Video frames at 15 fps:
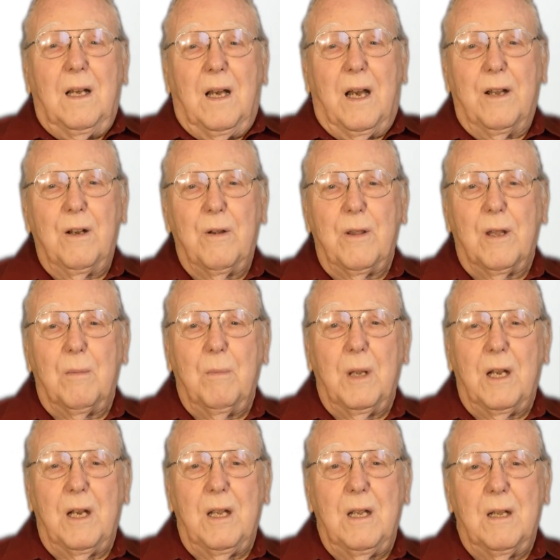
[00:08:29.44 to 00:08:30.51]
I know that
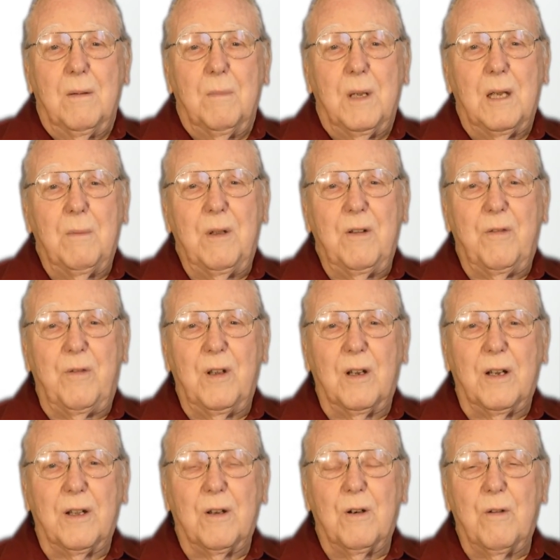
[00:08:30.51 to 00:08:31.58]
many may be
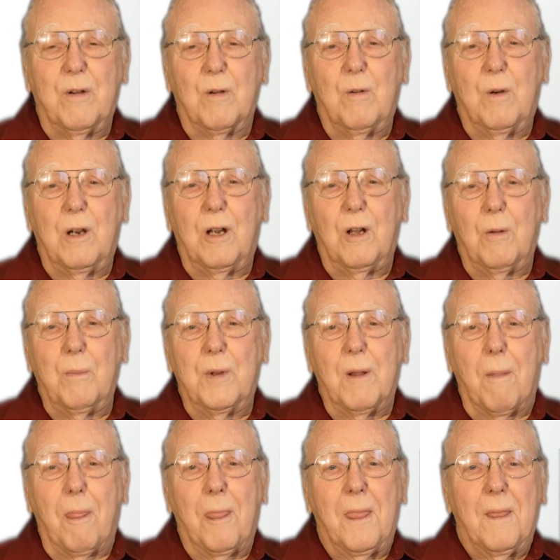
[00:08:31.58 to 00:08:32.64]
feeling overwhelmed.
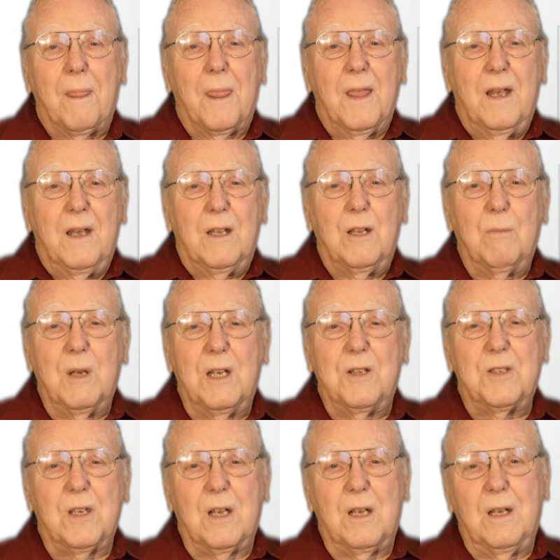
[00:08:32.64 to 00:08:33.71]
You may
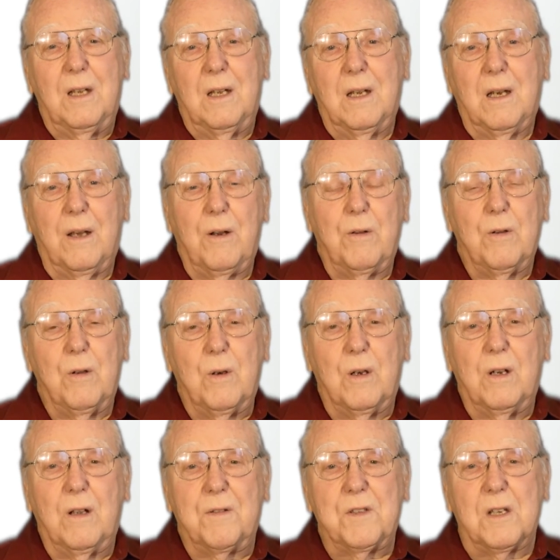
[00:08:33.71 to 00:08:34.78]
say, I don't know
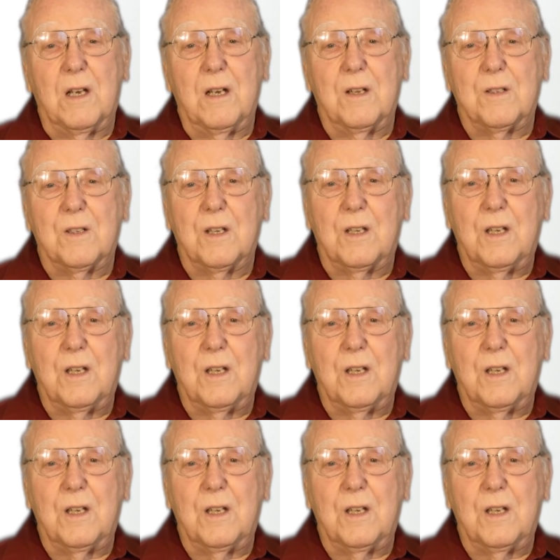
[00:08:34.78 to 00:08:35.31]
enough science to